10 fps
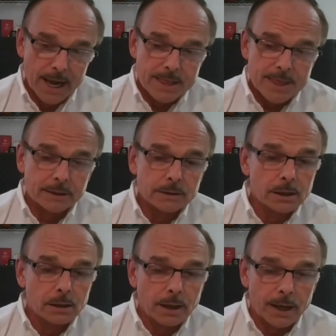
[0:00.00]
Then a
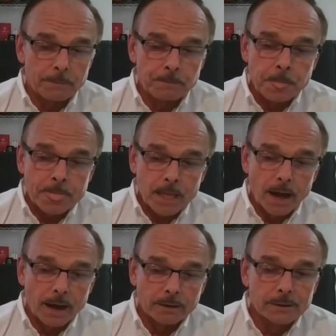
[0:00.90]
little um,
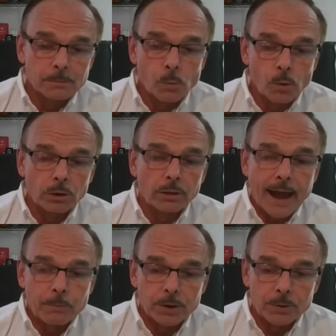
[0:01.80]
a uh, little more
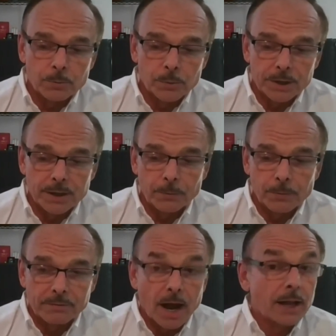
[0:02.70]
elaborate. We, uh, we have
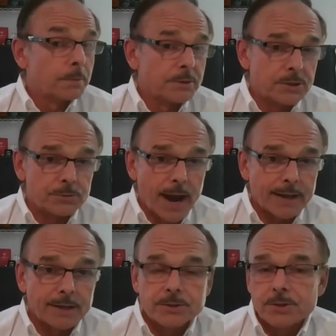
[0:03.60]
an occupancy tracking
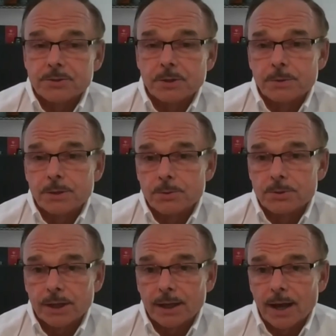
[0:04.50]
system
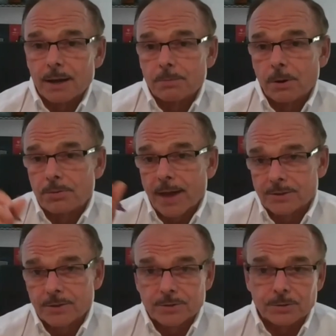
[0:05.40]
using uh, both
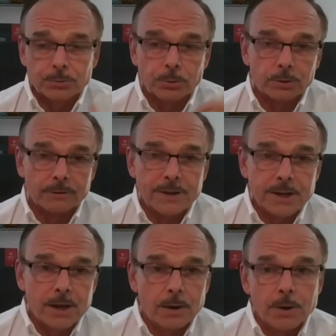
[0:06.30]
access control and
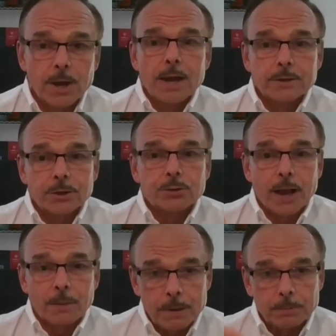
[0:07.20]
video to track
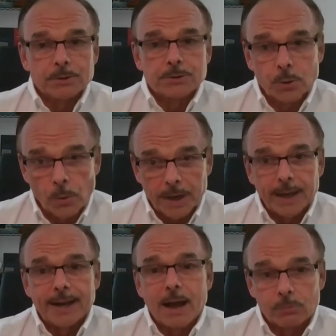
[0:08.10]
people as they're going in
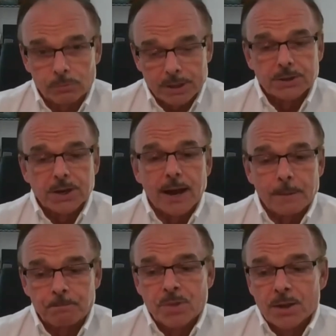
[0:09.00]
and out real time.
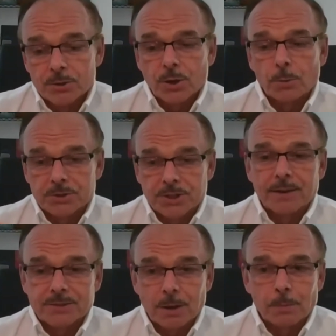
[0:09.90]
So instead of
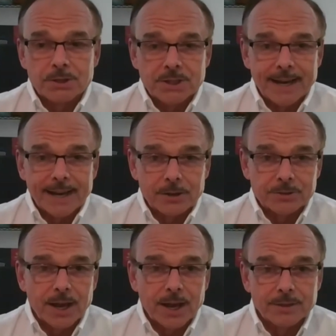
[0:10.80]
someone standing
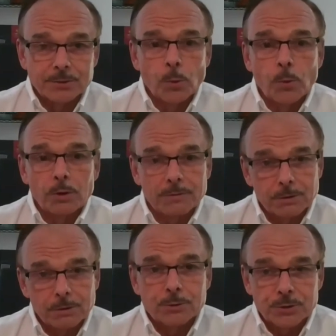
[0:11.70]
outside the door of a
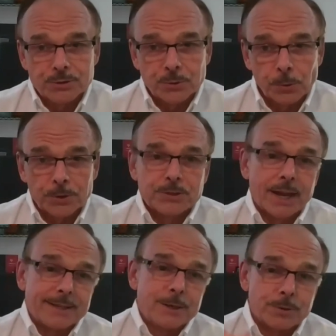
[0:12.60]
grocery store and
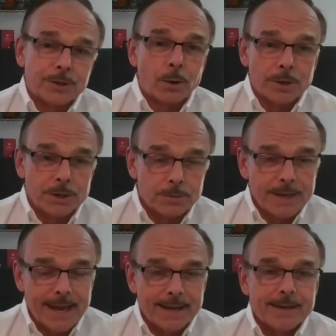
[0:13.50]
saying you can go in and you
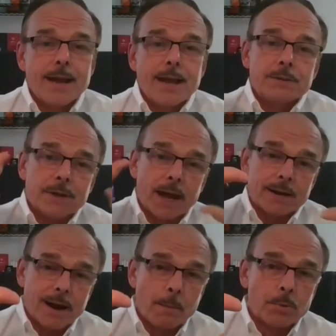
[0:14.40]
can't, you've got a
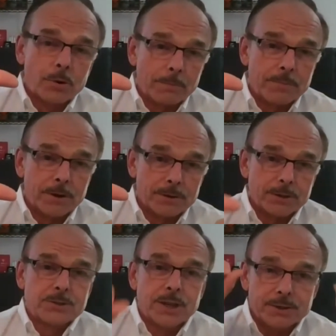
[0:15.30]
number up there that
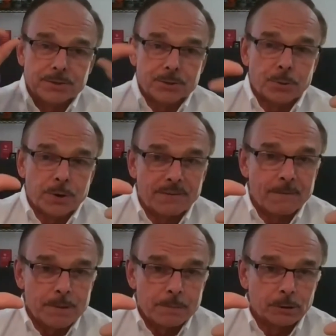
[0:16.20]
says there's 25
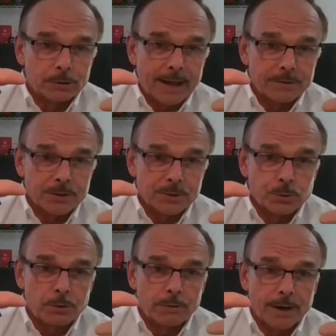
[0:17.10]
people allowed in the
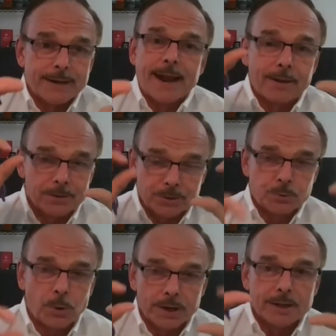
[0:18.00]
store right now. There's
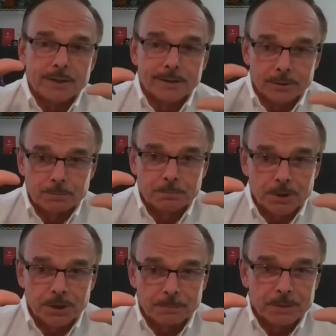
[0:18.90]
20, you know, it's going
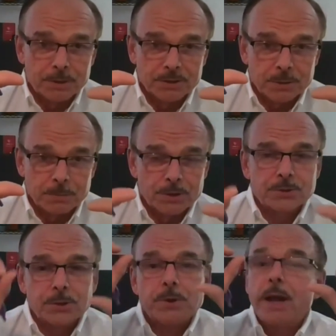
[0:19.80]
to be busy pretty
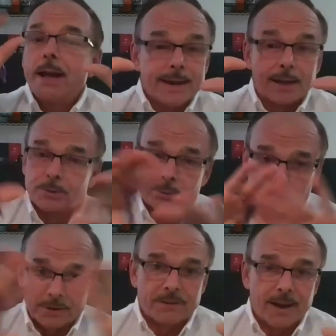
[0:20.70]
soon. Now there's
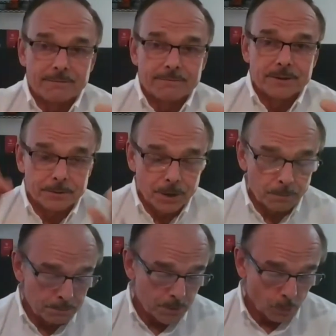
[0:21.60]
25, no, no,
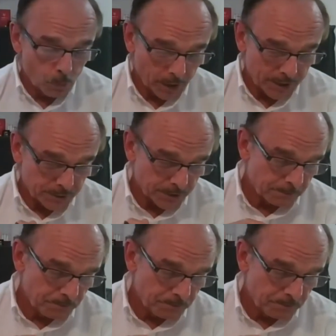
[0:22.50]
no more entry.